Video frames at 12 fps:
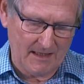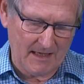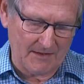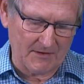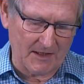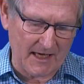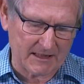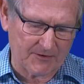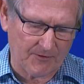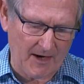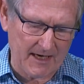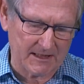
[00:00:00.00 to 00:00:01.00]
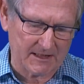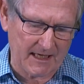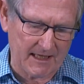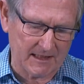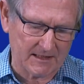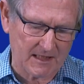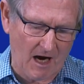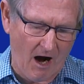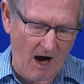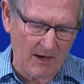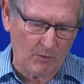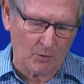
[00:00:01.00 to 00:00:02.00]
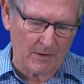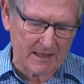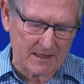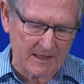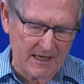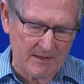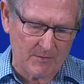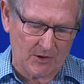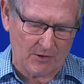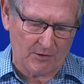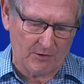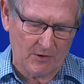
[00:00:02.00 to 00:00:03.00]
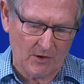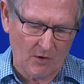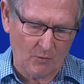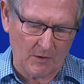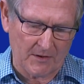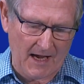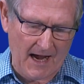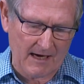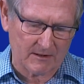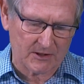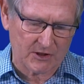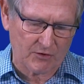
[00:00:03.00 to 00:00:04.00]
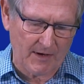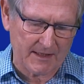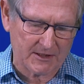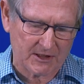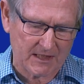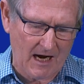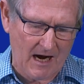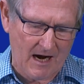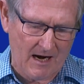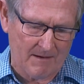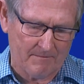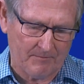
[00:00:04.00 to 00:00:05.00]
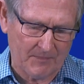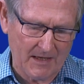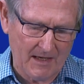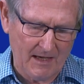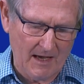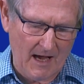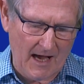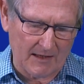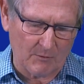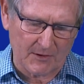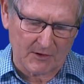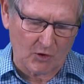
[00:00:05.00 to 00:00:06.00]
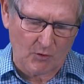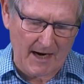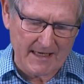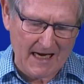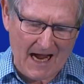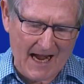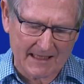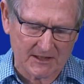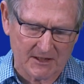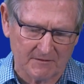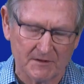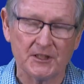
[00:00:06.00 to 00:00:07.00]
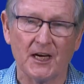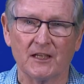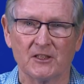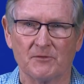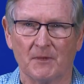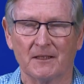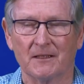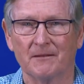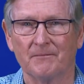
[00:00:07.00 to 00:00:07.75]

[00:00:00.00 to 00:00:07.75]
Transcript: And the next phrase is, I will redeem you with outstretched arm and with great acts of judgment.